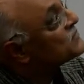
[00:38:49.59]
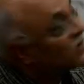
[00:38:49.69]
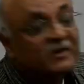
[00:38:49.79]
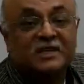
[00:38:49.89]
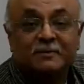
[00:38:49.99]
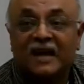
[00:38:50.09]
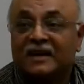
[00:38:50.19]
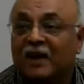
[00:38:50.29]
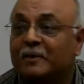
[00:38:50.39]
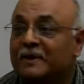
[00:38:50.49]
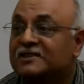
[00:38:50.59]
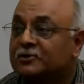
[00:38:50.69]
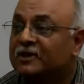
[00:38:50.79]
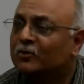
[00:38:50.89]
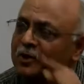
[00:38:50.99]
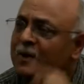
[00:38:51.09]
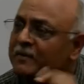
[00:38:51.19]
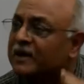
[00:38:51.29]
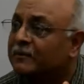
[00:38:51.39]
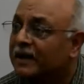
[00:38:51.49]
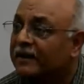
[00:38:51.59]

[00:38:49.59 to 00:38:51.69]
for which it might now be best suited. What do I mean by